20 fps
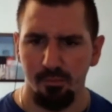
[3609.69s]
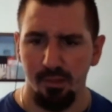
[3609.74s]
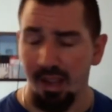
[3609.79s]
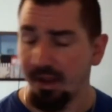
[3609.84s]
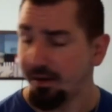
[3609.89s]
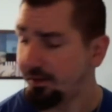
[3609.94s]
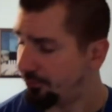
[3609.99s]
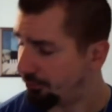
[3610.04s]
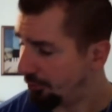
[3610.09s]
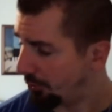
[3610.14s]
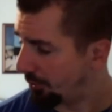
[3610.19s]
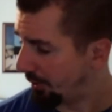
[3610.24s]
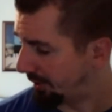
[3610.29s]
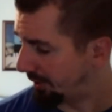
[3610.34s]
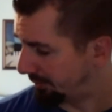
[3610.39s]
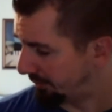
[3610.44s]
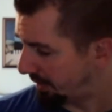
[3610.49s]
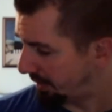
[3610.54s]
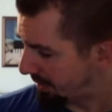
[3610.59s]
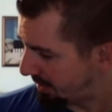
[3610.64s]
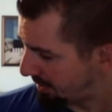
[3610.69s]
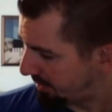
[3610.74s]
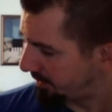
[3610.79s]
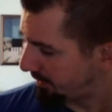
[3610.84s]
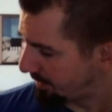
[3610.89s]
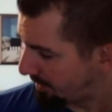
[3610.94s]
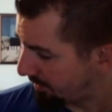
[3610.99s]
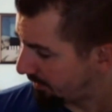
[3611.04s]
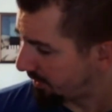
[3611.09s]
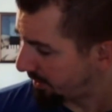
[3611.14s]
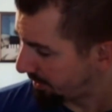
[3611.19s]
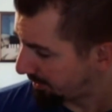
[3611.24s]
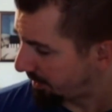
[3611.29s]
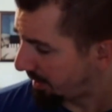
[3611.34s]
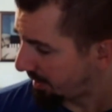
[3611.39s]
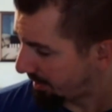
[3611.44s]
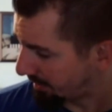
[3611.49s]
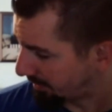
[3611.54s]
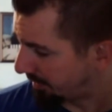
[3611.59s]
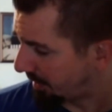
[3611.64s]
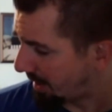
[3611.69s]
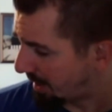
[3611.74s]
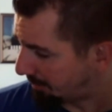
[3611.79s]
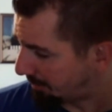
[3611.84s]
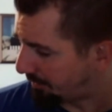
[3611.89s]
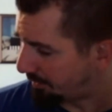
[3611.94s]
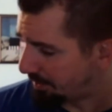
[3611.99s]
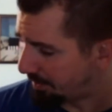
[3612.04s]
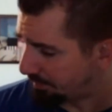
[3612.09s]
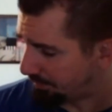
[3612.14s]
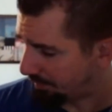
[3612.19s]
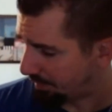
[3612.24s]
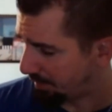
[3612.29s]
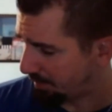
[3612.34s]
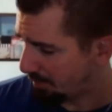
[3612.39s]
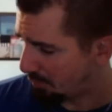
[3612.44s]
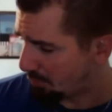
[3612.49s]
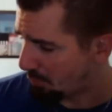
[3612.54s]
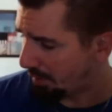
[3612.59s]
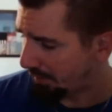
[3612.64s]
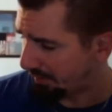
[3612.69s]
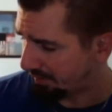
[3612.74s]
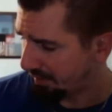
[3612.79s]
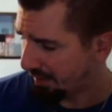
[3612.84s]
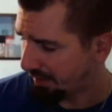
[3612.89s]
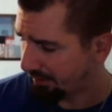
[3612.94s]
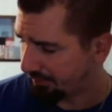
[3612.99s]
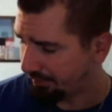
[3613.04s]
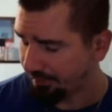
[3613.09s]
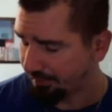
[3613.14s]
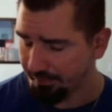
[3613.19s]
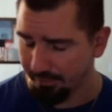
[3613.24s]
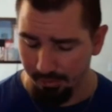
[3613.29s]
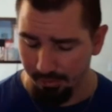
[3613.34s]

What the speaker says: and enjoy it. Like he's gonna take his time seasoning you while he does it.